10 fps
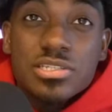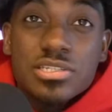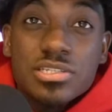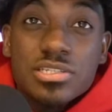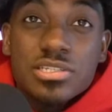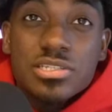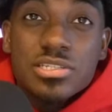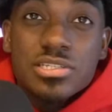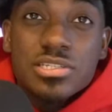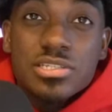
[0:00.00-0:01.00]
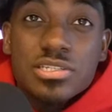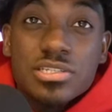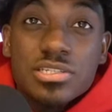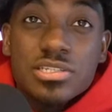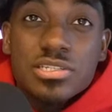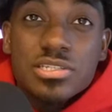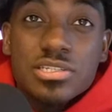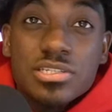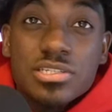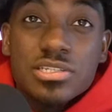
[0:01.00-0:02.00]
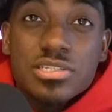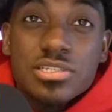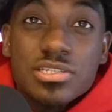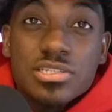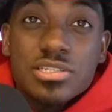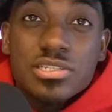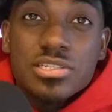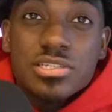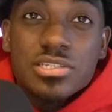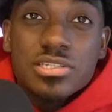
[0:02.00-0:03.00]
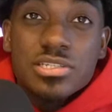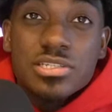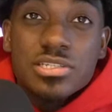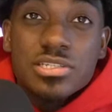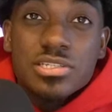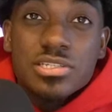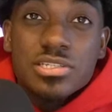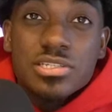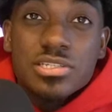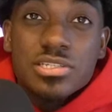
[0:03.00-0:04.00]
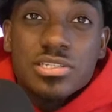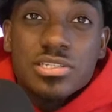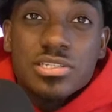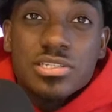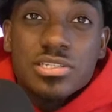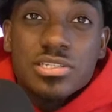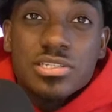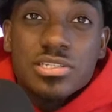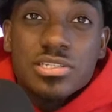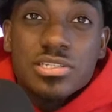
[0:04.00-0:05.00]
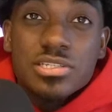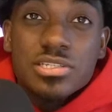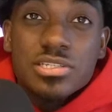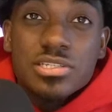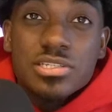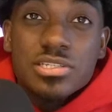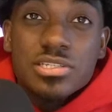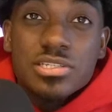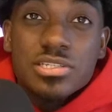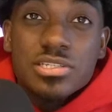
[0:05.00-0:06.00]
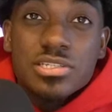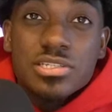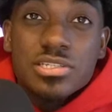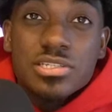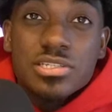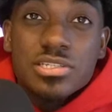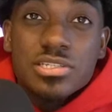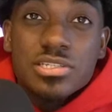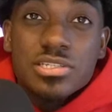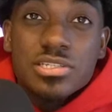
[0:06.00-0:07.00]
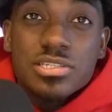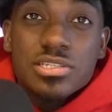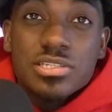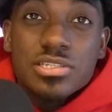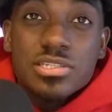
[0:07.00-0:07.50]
This person isn't speaking.